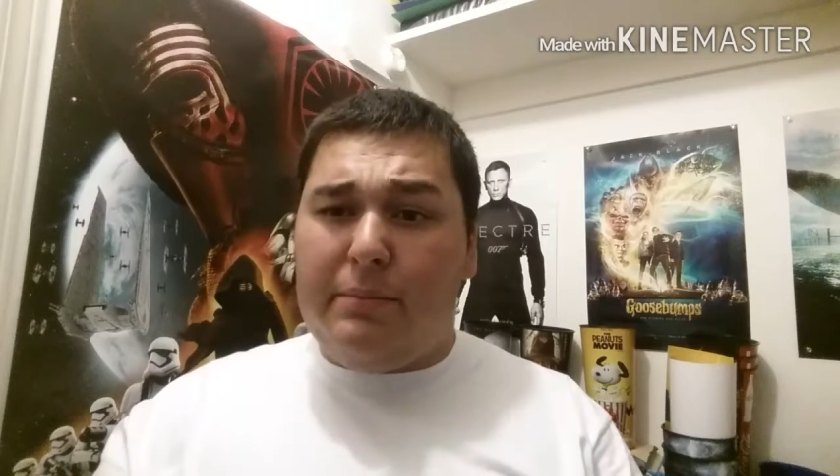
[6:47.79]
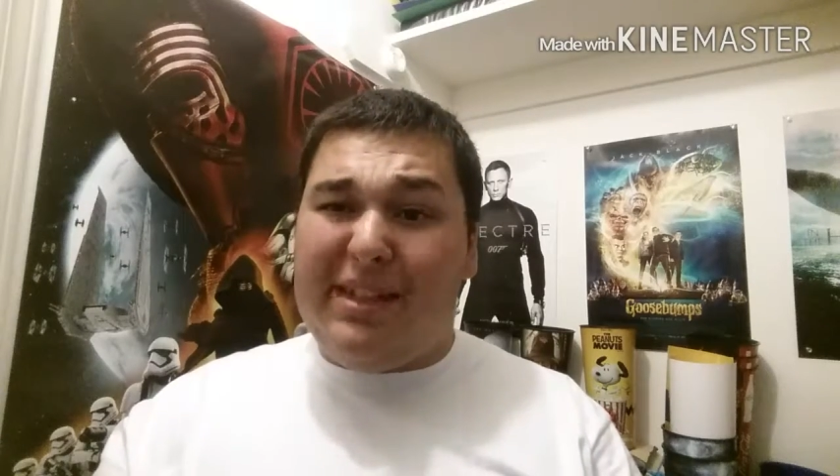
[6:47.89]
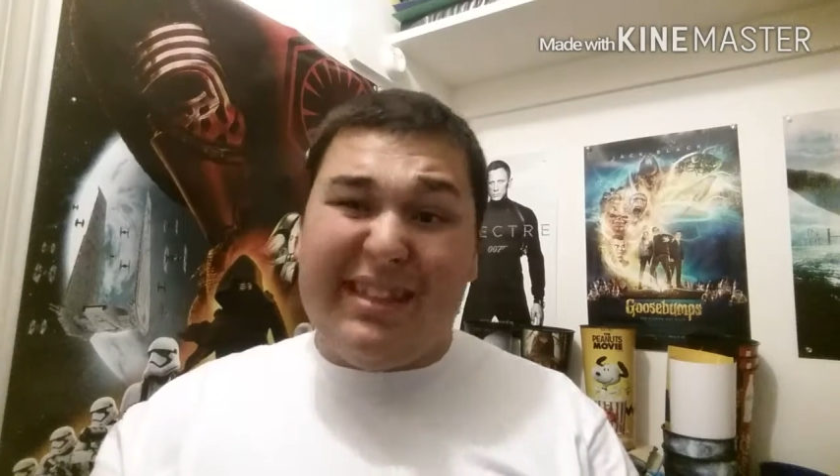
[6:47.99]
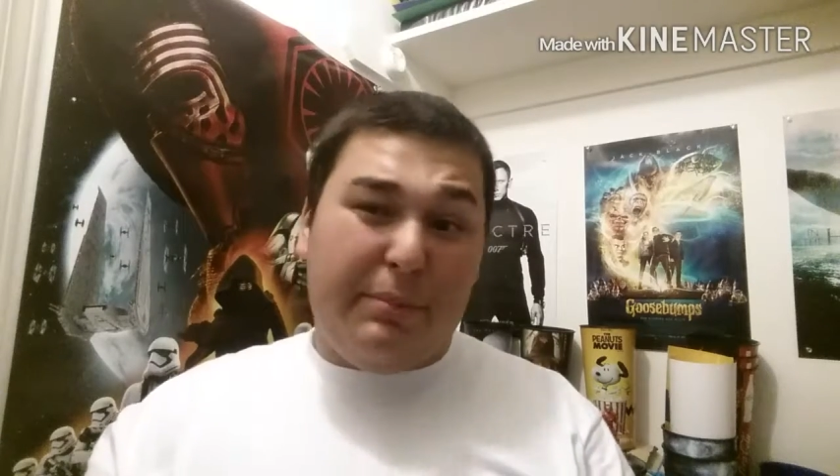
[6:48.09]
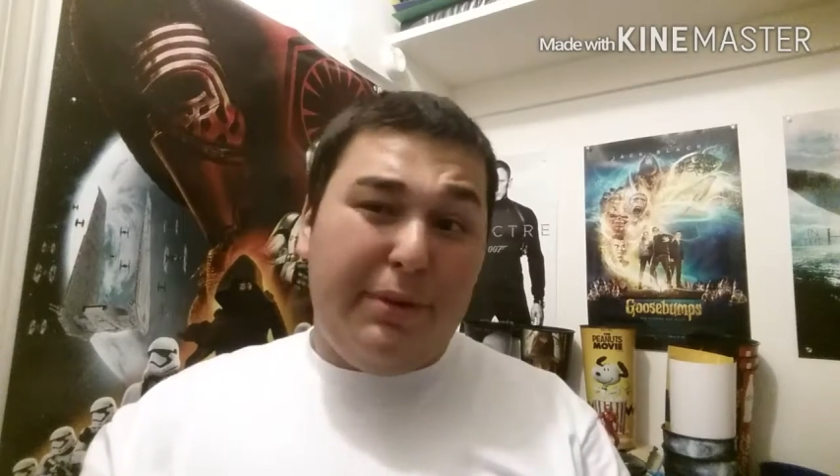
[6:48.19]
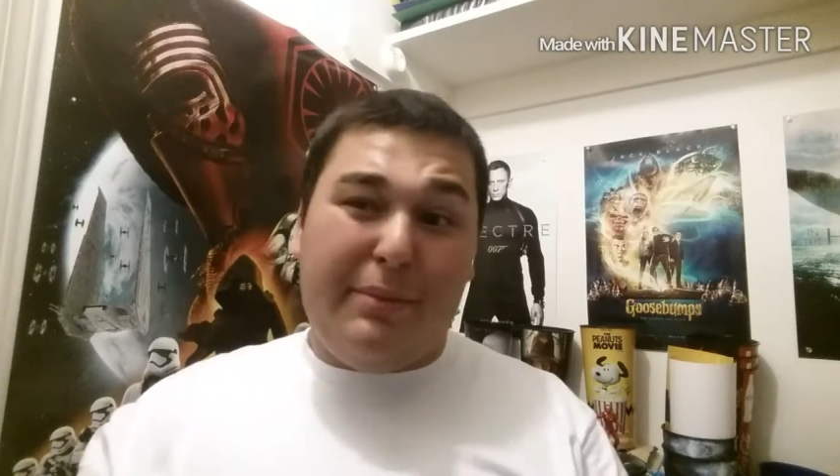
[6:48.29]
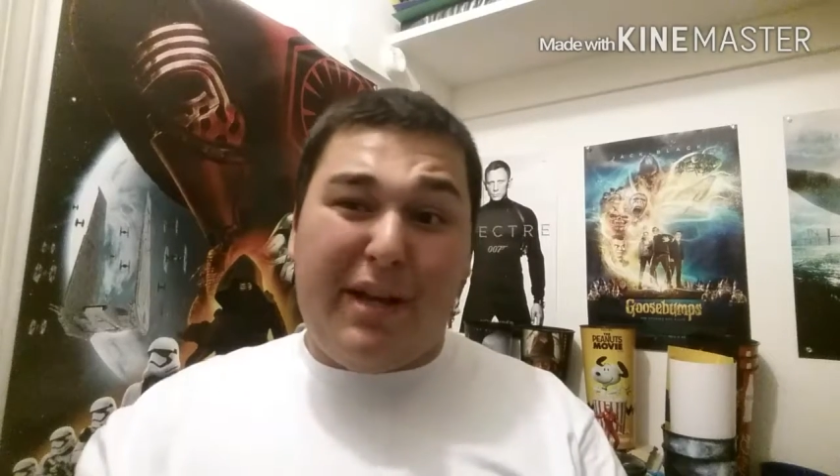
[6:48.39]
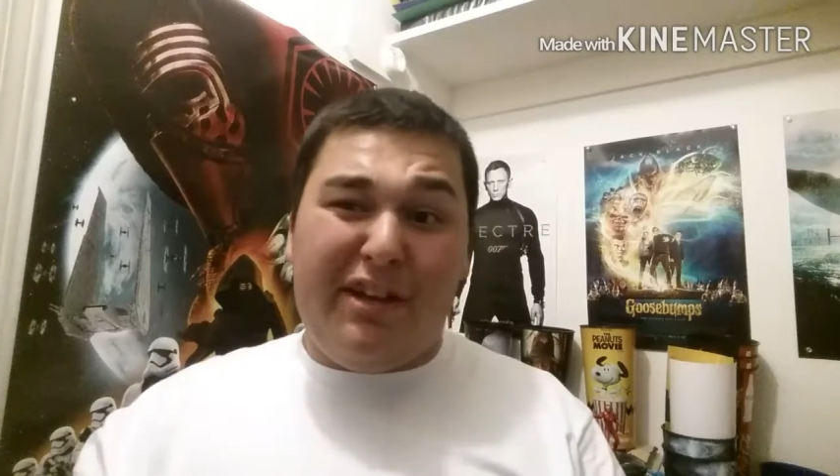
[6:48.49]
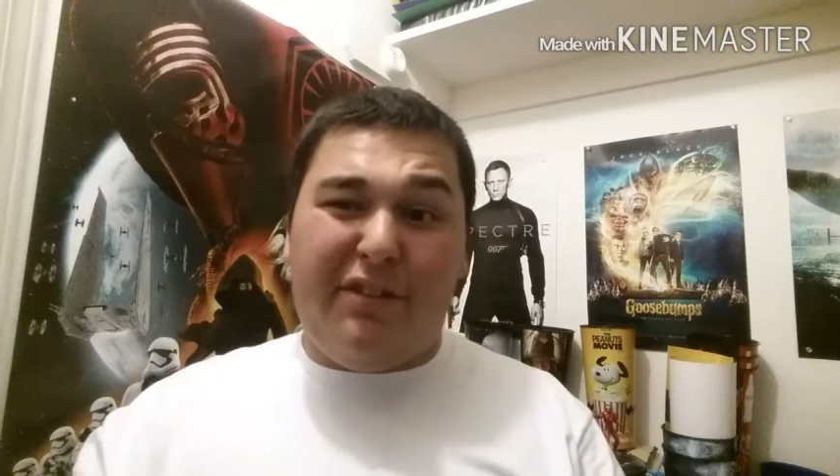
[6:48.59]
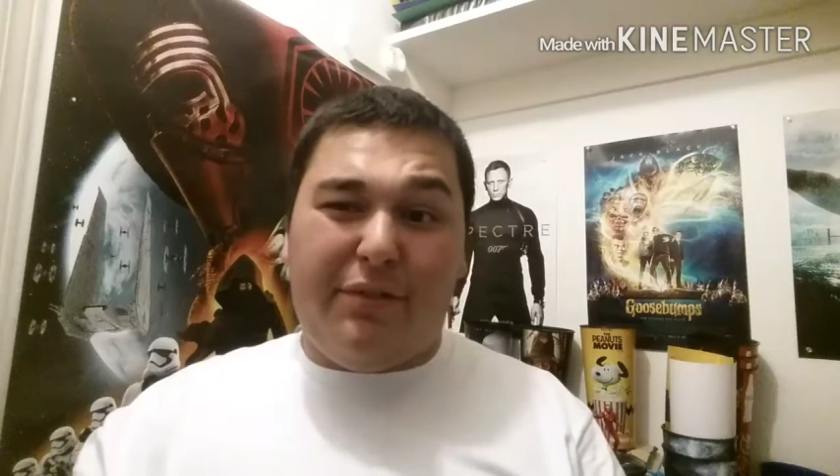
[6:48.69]
because I put it in
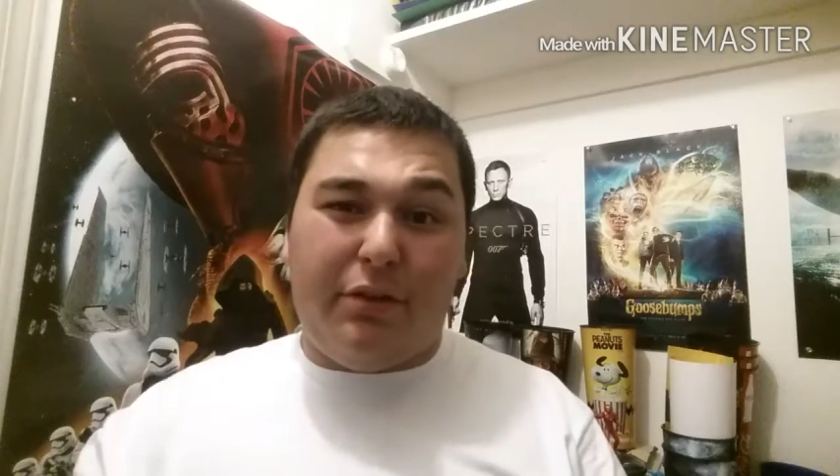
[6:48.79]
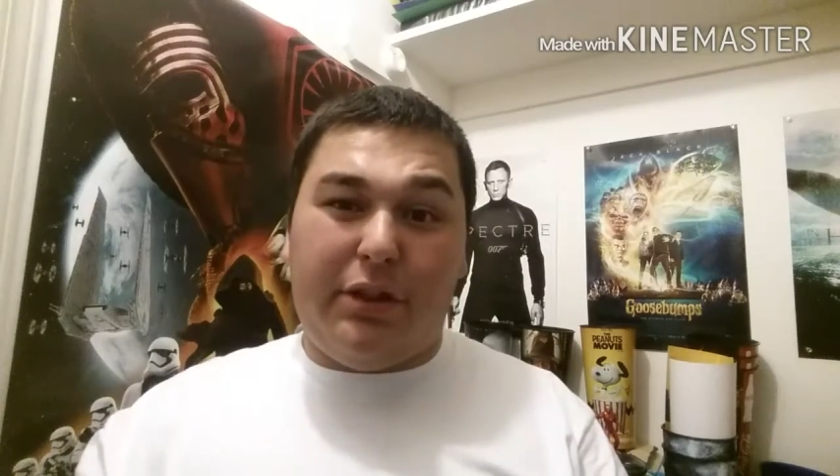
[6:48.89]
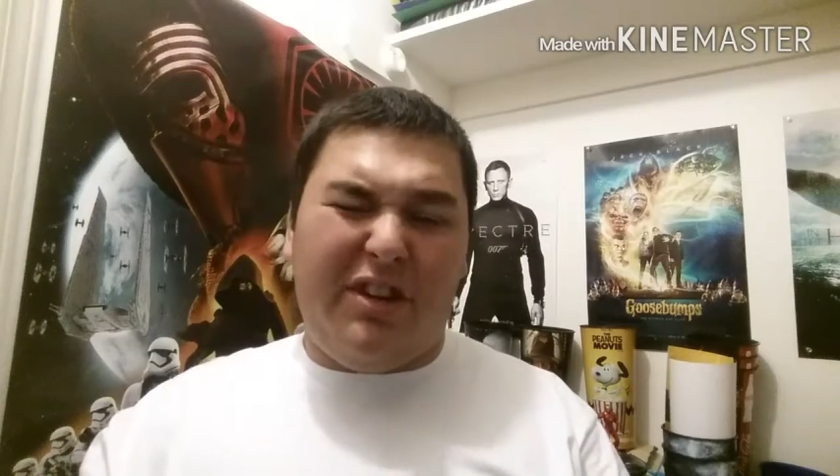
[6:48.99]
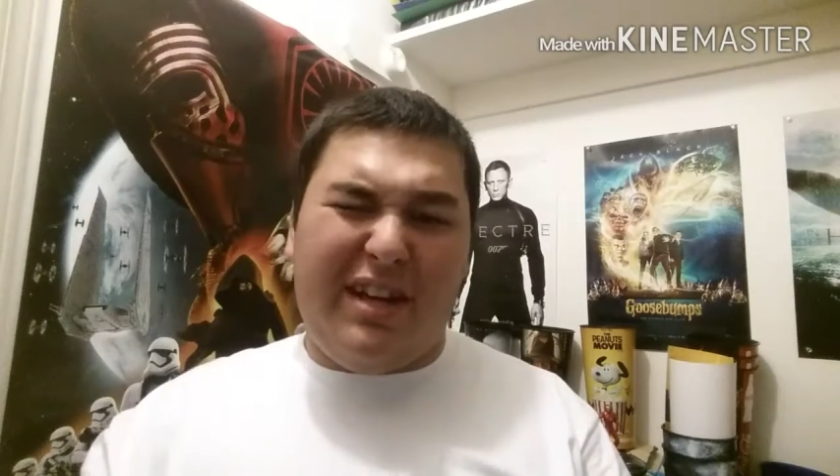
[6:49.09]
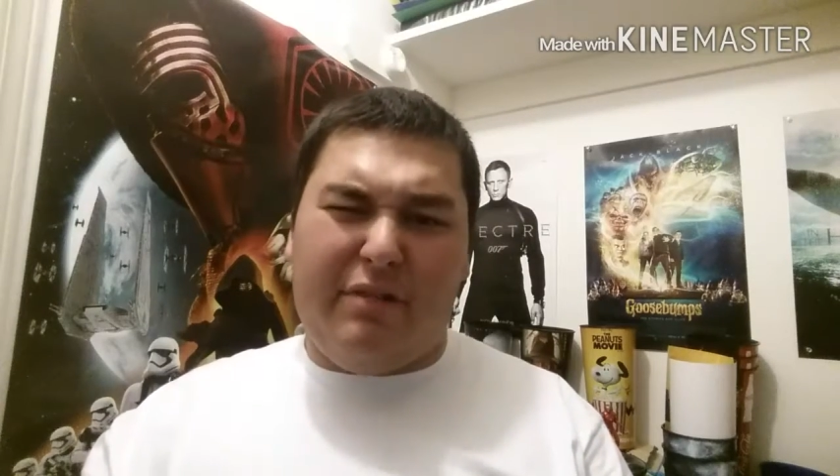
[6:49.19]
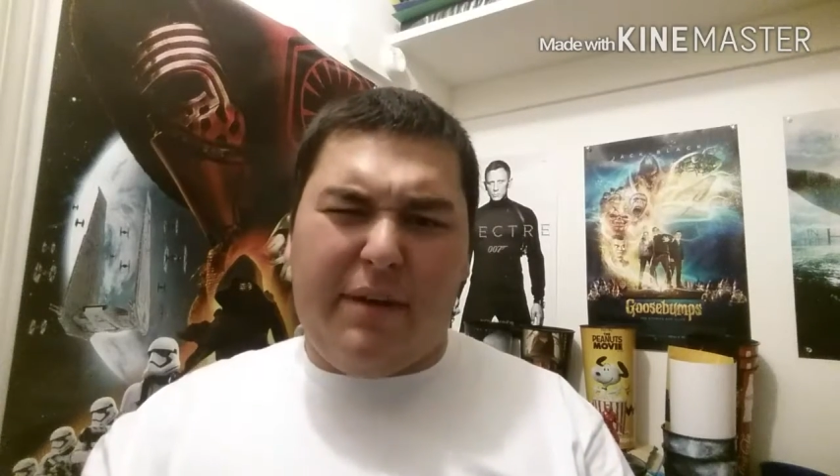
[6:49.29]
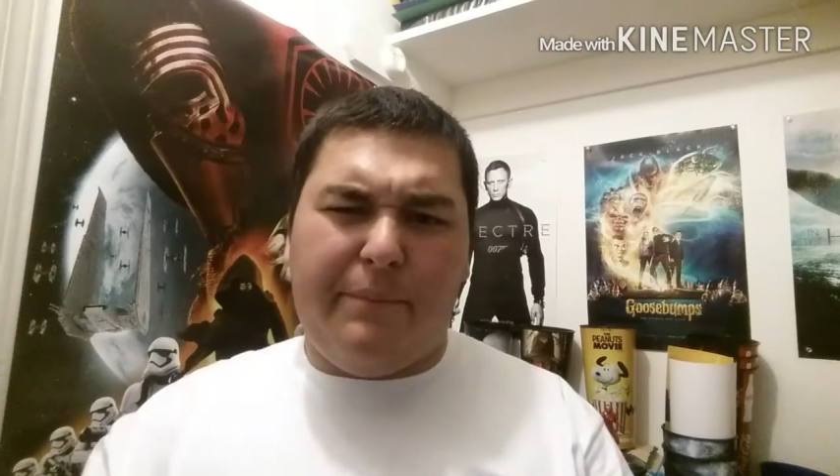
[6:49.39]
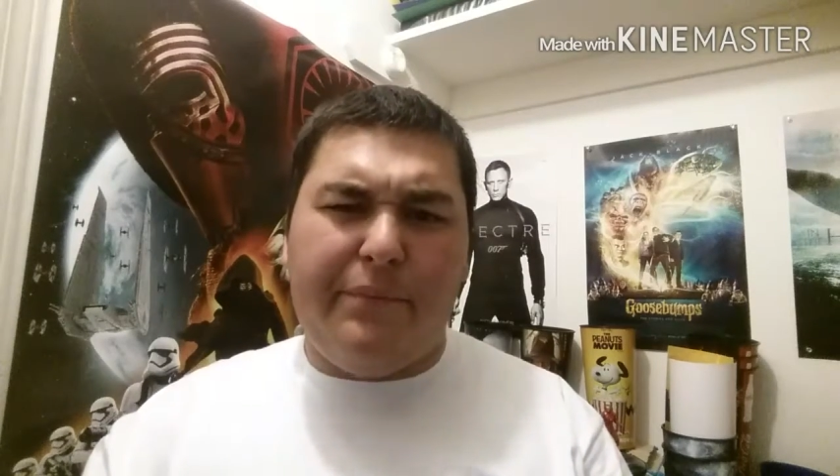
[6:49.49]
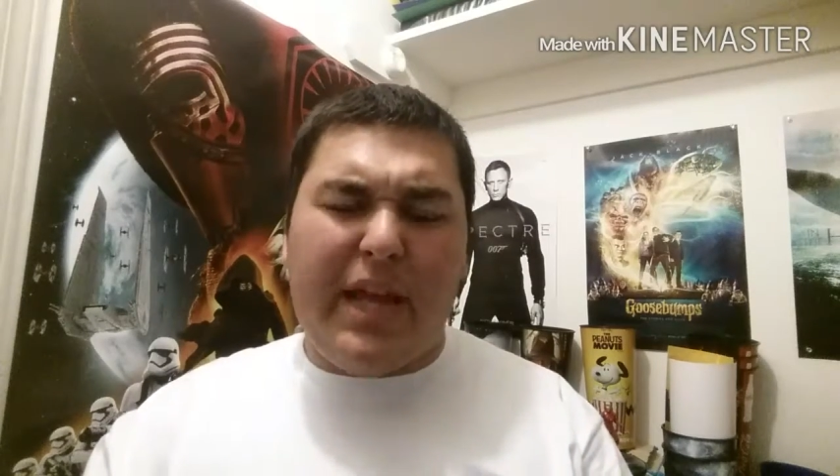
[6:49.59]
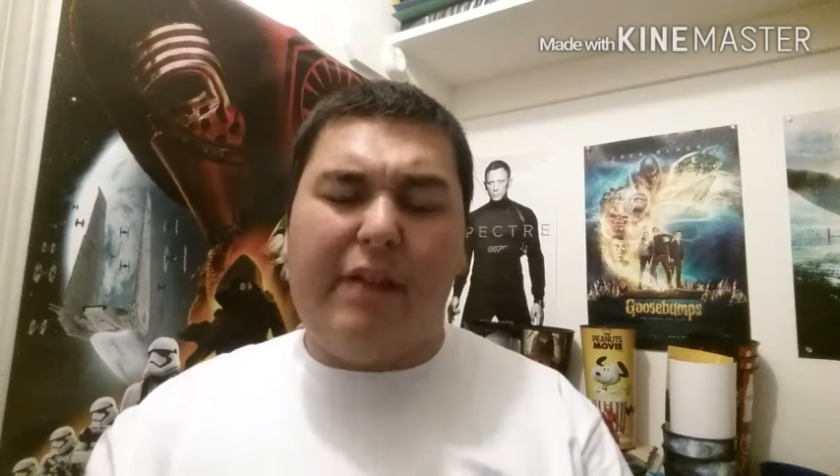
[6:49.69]
my other phone. So anyway,